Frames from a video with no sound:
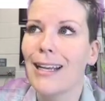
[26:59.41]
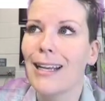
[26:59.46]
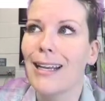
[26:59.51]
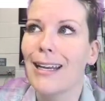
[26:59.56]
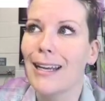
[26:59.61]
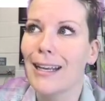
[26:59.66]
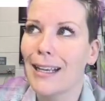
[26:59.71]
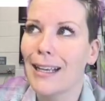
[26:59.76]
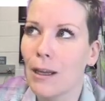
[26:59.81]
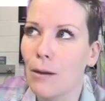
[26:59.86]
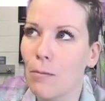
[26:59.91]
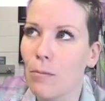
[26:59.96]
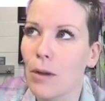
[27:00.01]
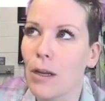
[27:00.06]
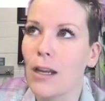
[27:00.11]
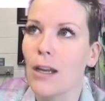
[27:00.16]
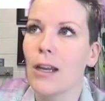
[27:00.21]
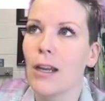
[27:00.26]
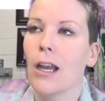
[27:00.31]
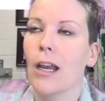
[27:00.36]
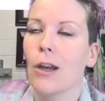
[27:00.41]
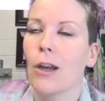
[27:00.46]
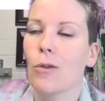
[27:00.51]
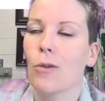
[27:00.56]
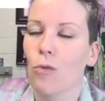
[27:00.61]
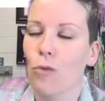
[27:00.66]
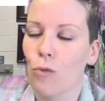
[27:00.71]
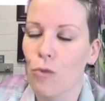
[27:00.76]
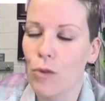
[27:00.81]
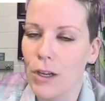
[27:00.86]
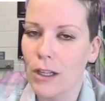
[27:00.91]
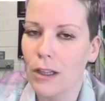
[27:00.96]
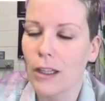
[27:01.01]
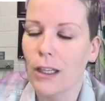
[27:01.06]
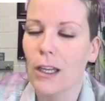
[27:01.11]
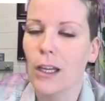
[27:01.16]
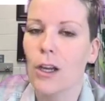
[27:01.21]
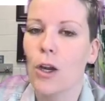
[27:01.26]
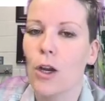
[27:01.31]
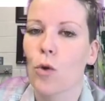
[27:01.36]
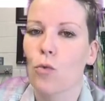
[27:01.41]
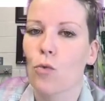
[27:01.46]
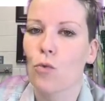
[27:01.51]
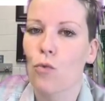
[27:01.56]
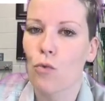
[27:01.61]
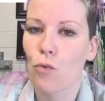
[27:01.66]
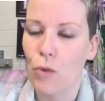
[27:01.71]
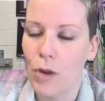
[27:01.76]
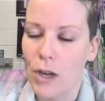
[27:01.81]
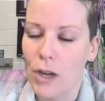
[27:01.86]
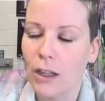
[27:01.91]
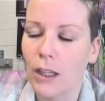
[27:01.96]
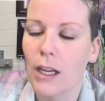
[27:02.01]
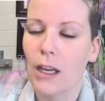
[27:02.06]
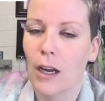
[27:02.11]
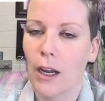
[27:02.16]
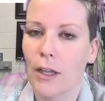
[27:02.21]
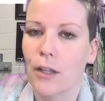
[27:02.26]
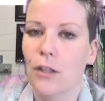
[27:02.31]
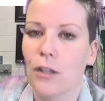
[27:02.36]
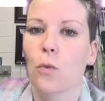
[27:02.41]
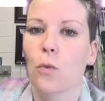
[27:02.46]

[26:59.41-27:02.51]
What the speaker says: it can be a really, really nice